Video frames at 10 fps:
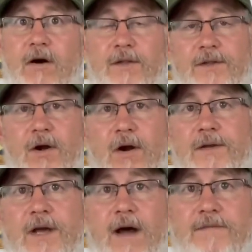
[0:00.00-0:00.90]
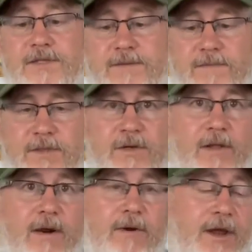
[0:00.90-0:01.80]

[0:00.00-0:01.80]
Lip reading: on the darn toughs. So there we